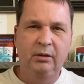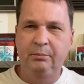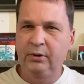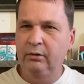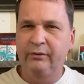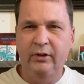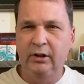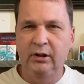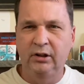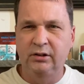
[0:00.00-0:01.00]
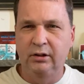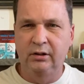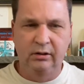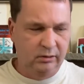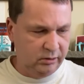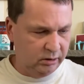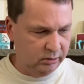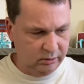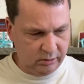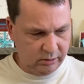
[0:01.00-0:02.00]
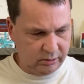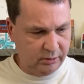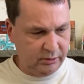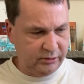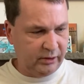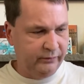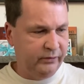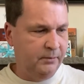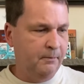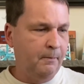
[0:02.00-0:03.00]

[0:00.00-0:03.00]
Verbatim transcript: in beautiful condition and you know, some good stuff.